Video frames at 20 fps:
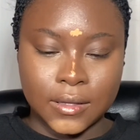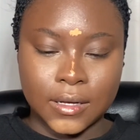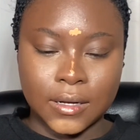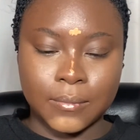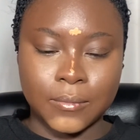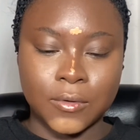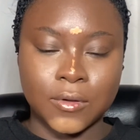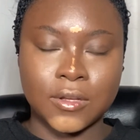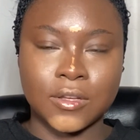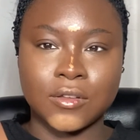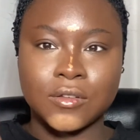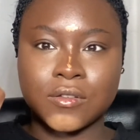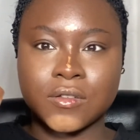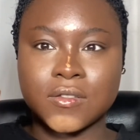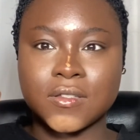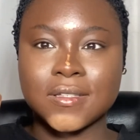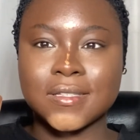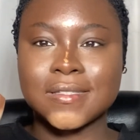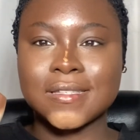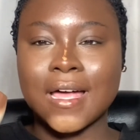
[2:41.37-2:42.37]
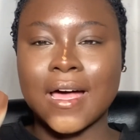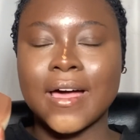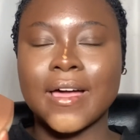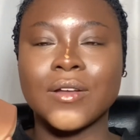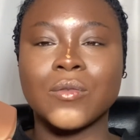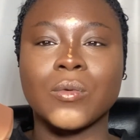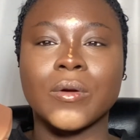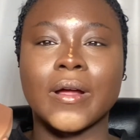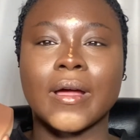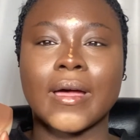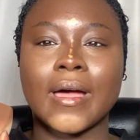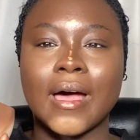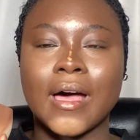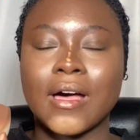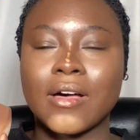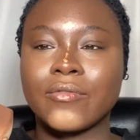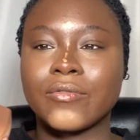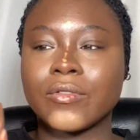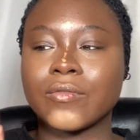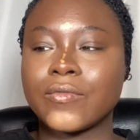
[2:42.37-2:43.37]
I'm gonna use the side where I
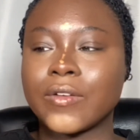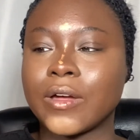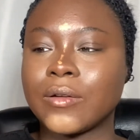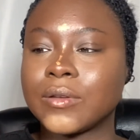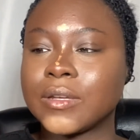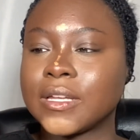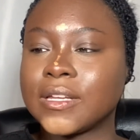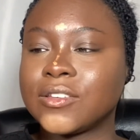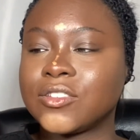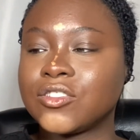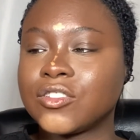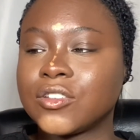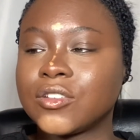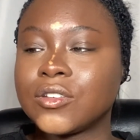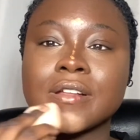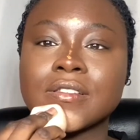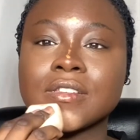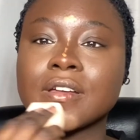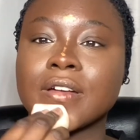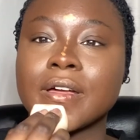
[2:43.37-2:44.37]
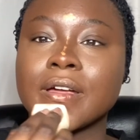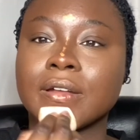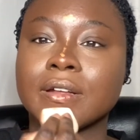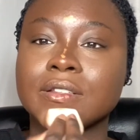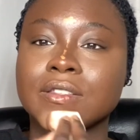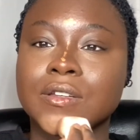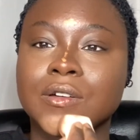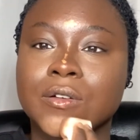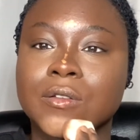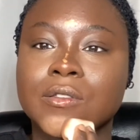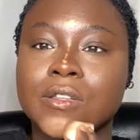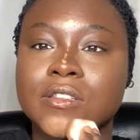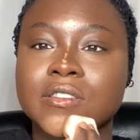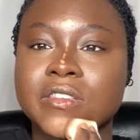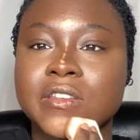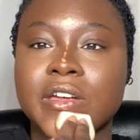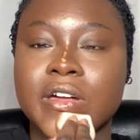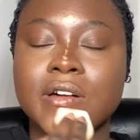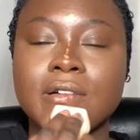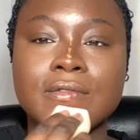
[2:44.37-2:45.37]
have foundation to kind of tone this
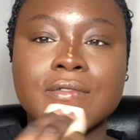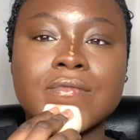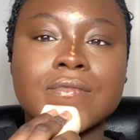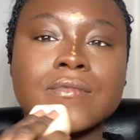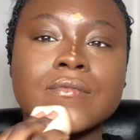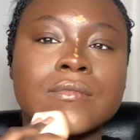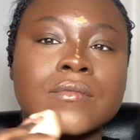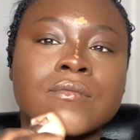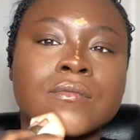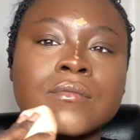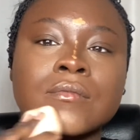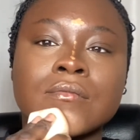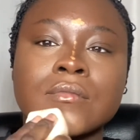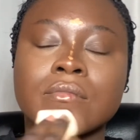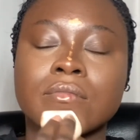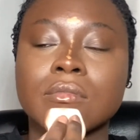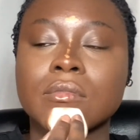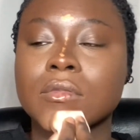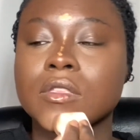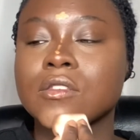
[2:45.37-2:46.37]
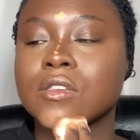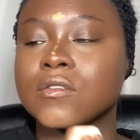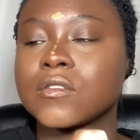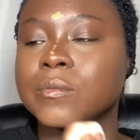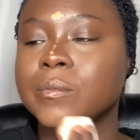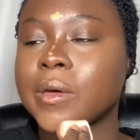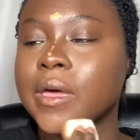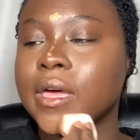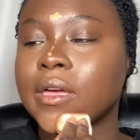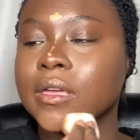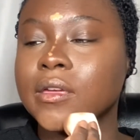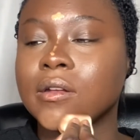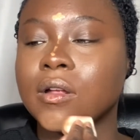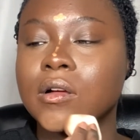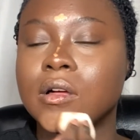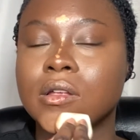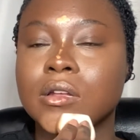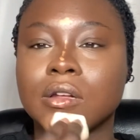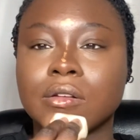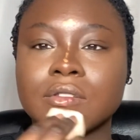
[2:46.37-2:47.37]
down. Just pack it
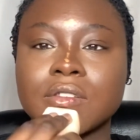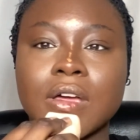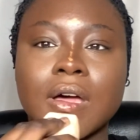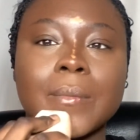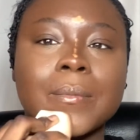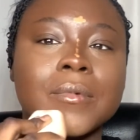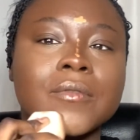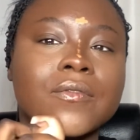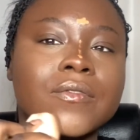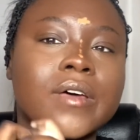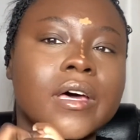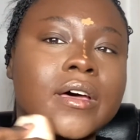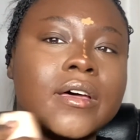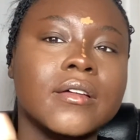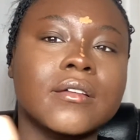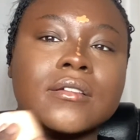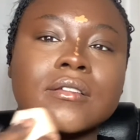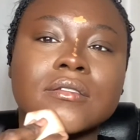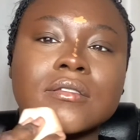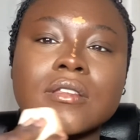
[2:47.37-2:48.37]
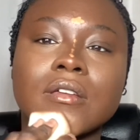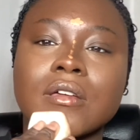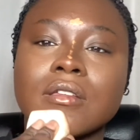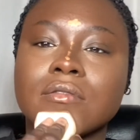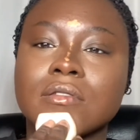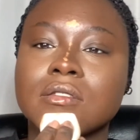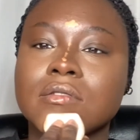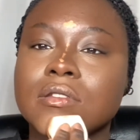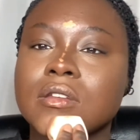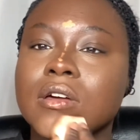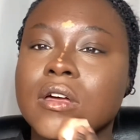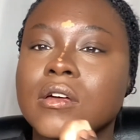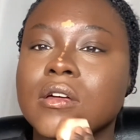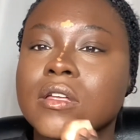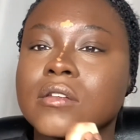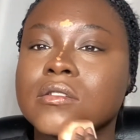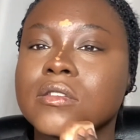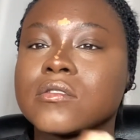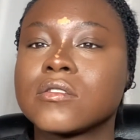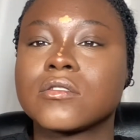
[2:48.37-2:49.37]
on top of that, because that's not
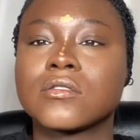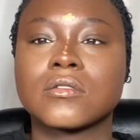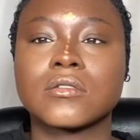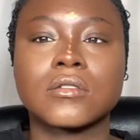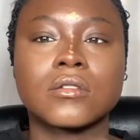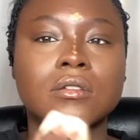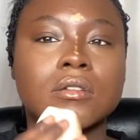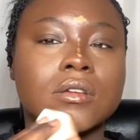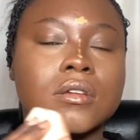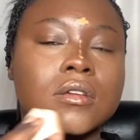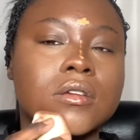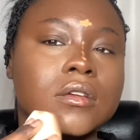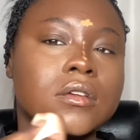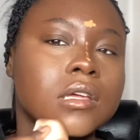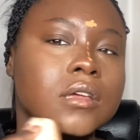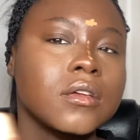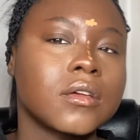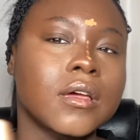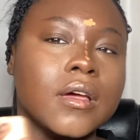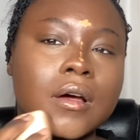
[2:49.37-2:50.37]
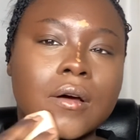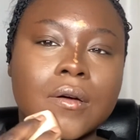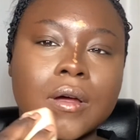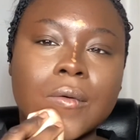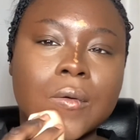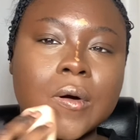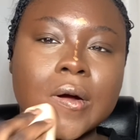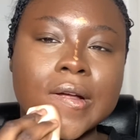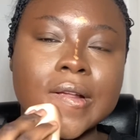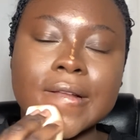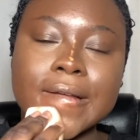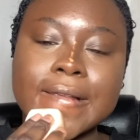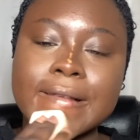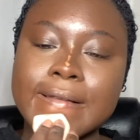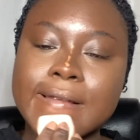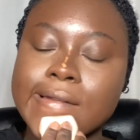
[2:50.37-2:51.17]
how I want it.